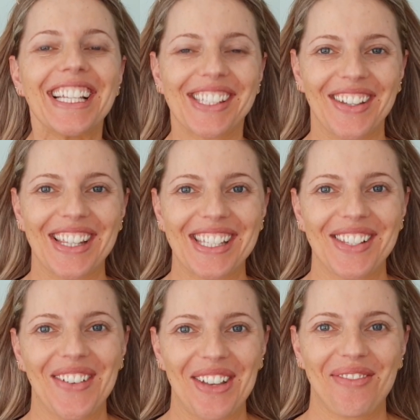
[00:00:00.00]
So this
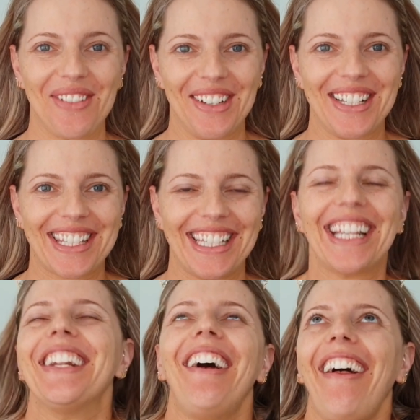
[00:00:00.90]
is my first,
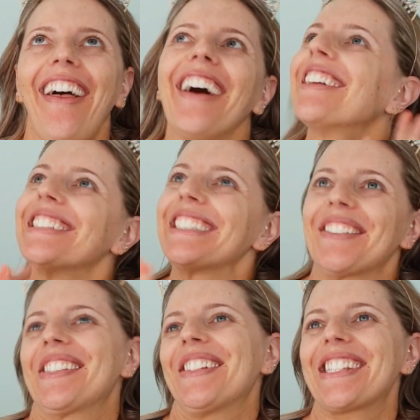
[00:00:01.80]

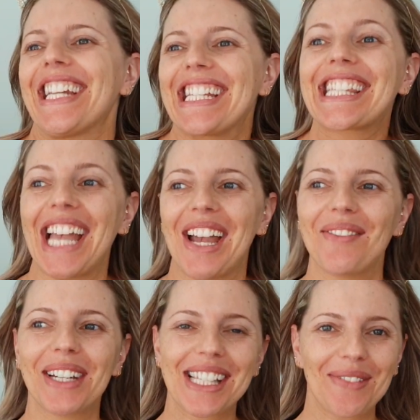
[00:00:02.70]
I'm so excited to say
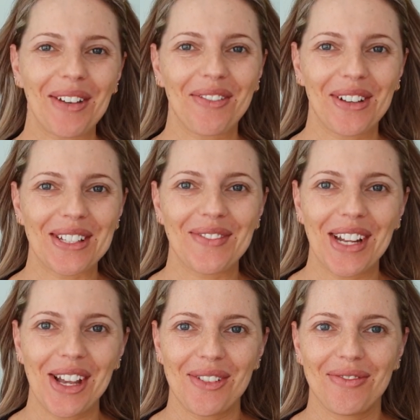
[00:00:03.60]
it, but it's my first
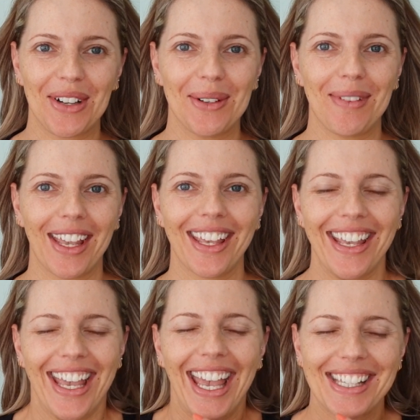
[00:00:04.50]
video
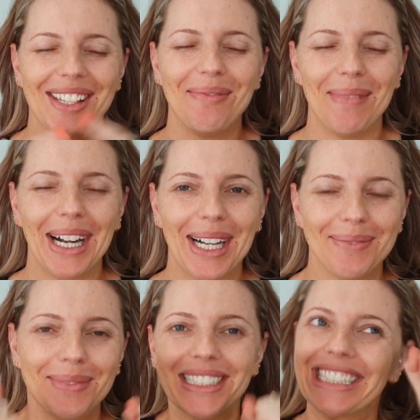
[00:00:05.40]
filming as a
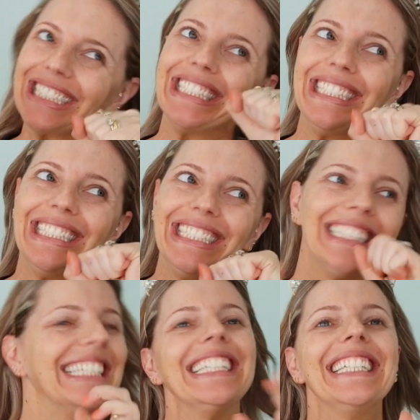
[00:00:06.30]
mum.
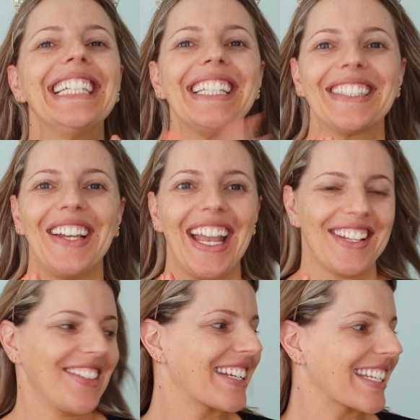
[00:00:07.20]
So
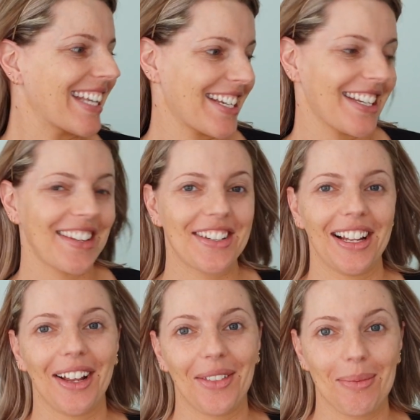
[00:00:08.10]
Astrid, she's actually just
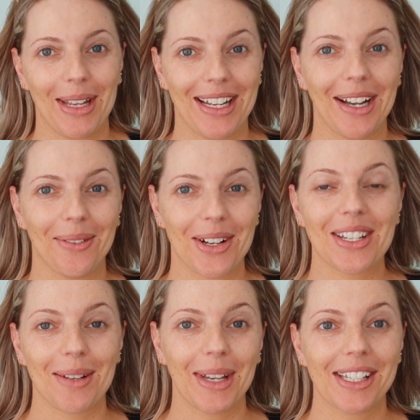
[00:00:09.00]
chilling on the bed now
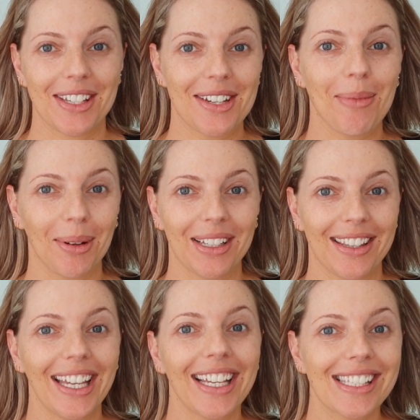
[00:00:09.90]
watching me, so she probably
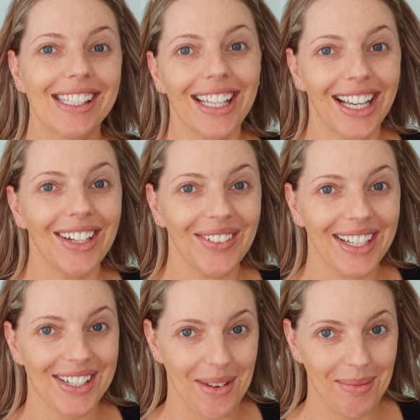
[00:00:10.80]
thinks, oh my
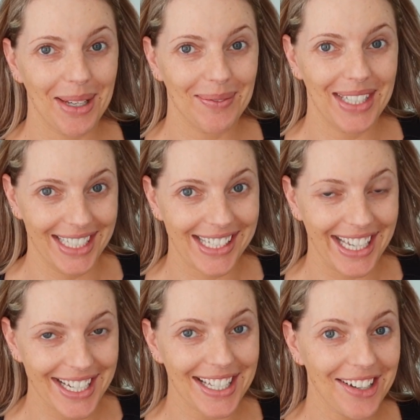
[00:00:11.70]
gosh, my mum is
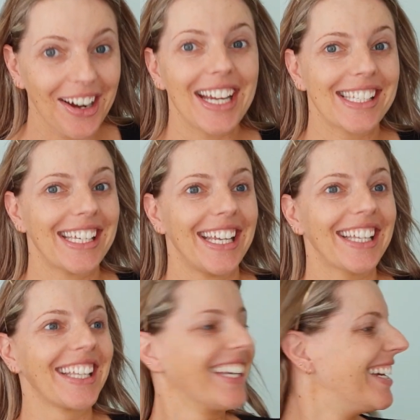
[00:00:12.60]
actually crazy.